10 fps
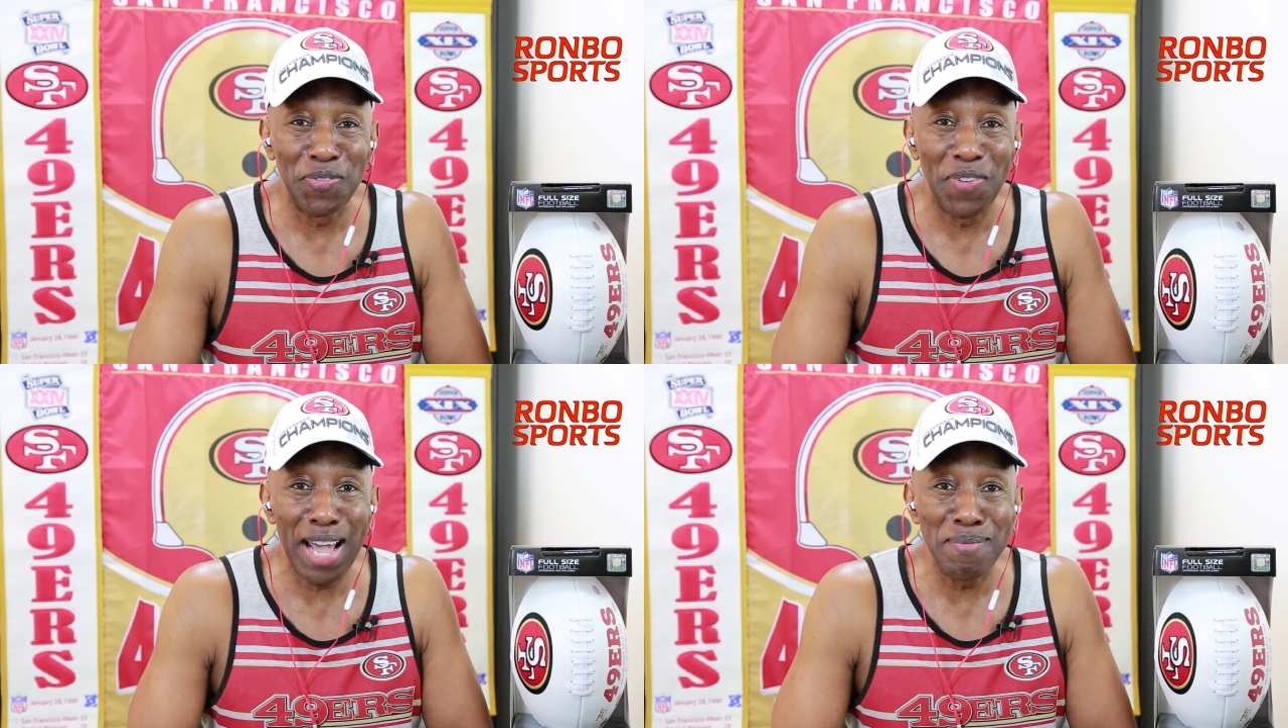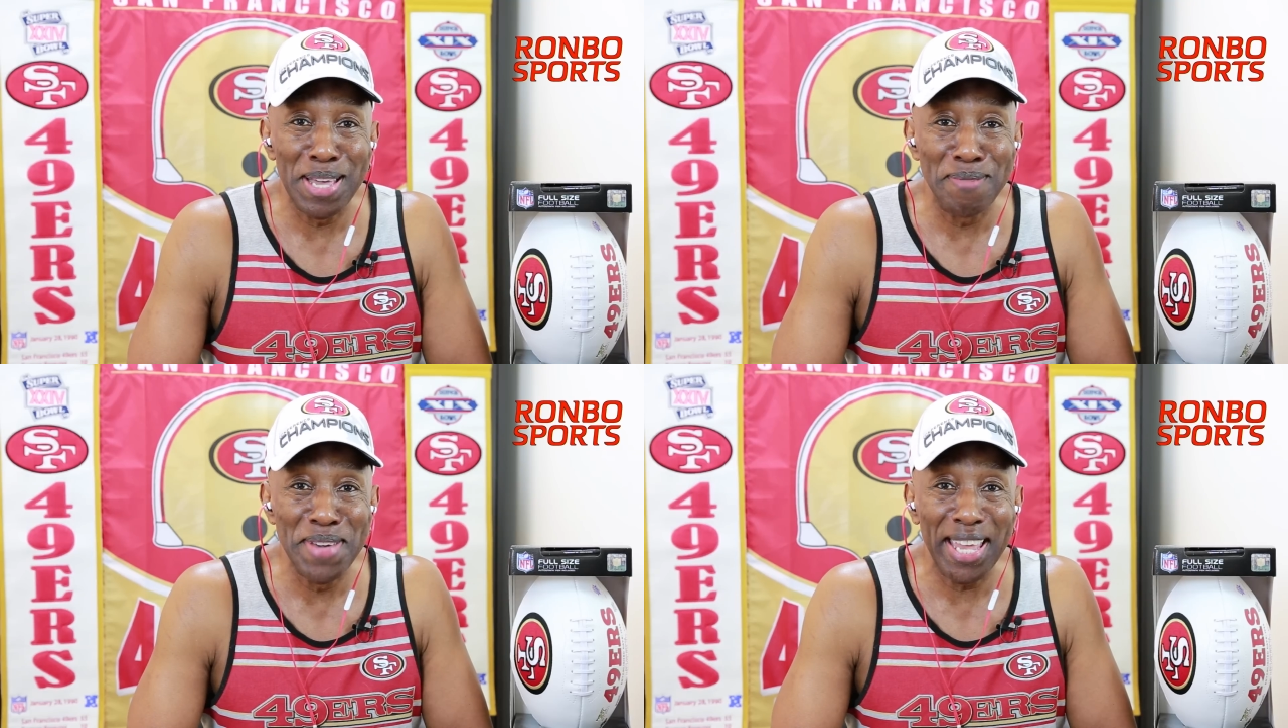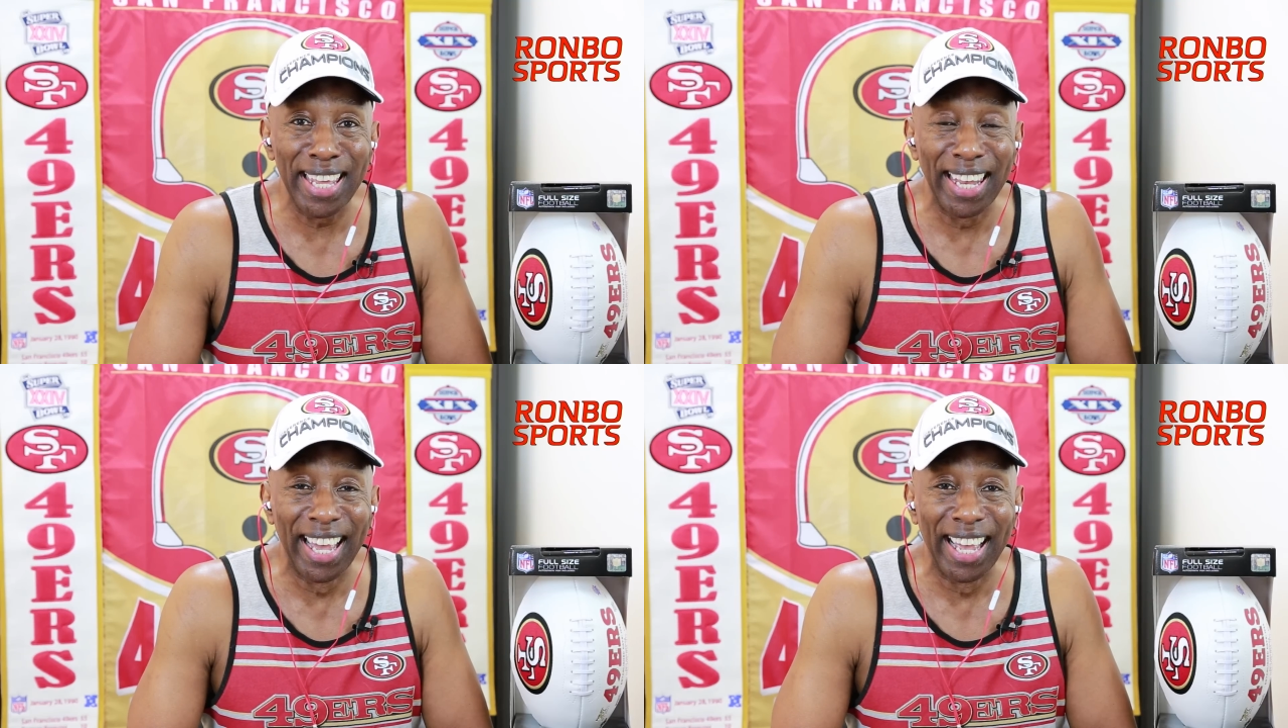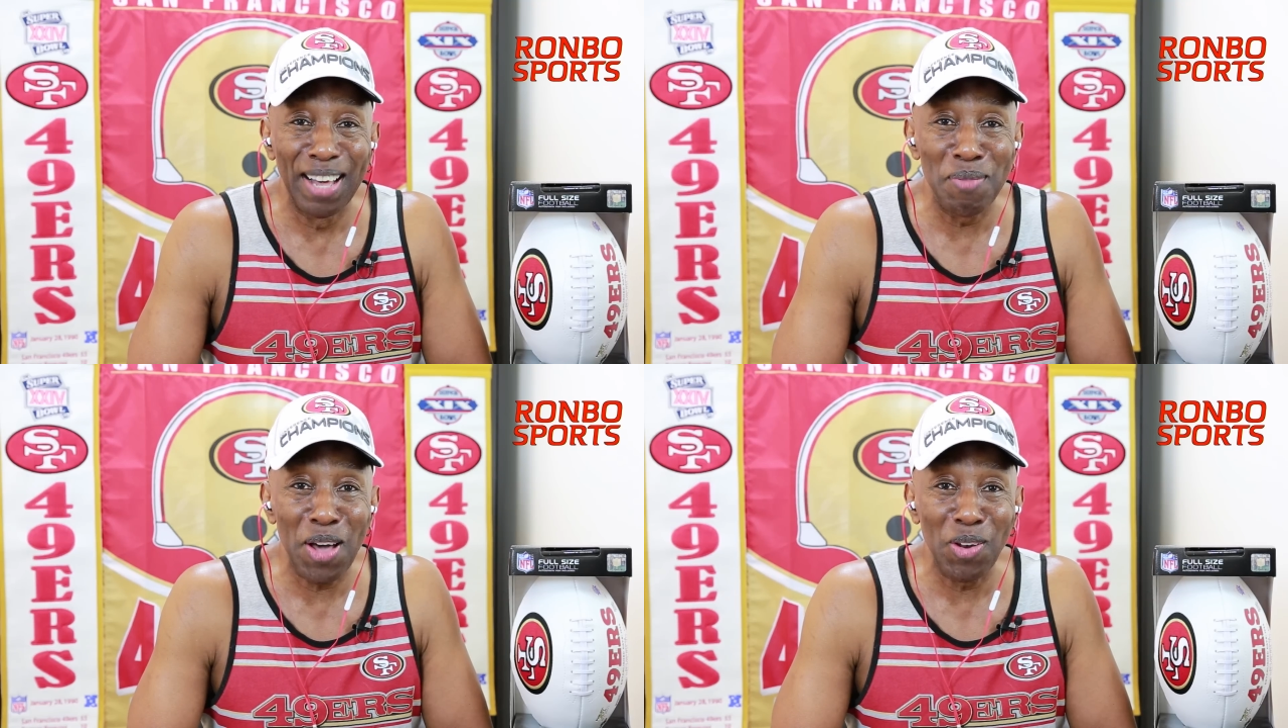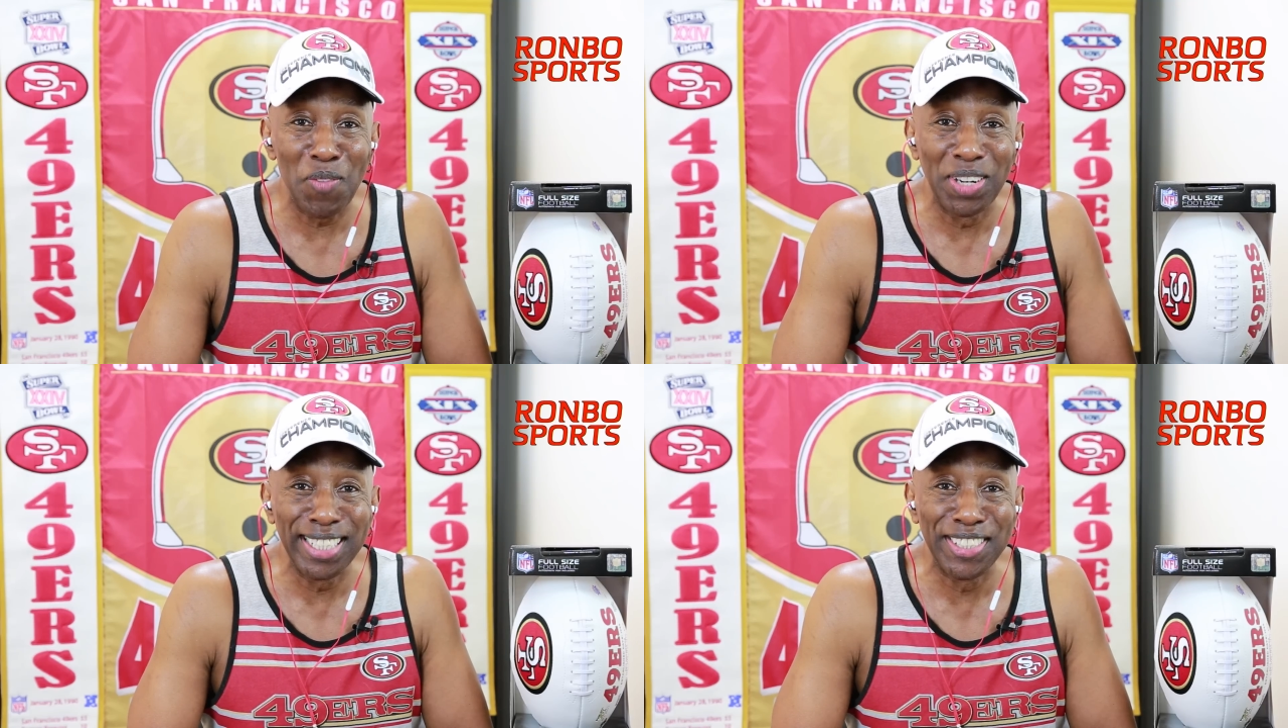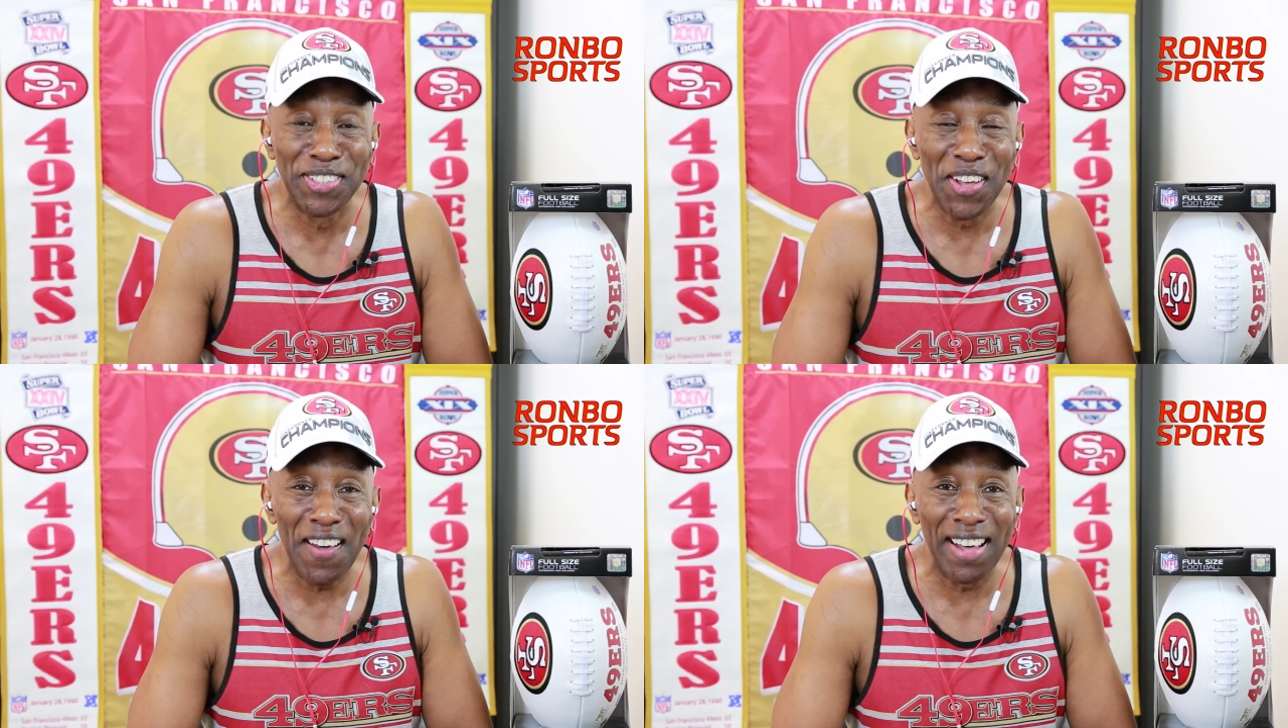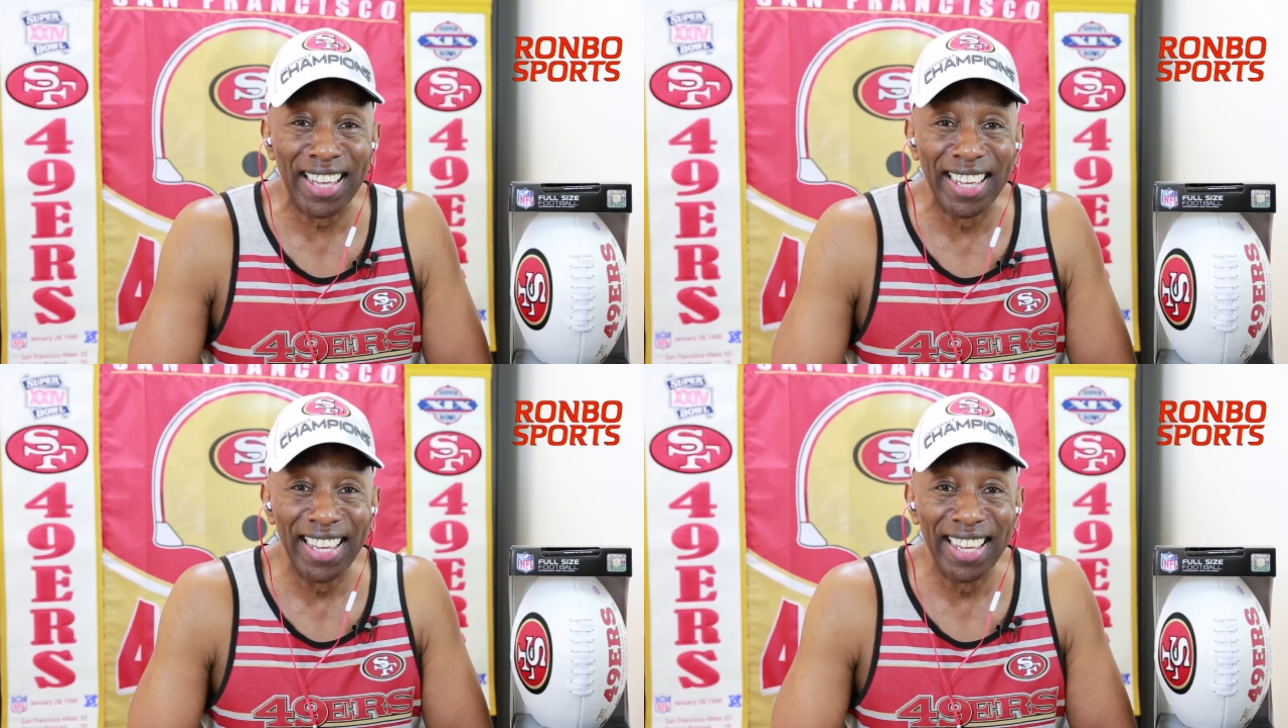You'll find me immediately. Come on over, let's talk.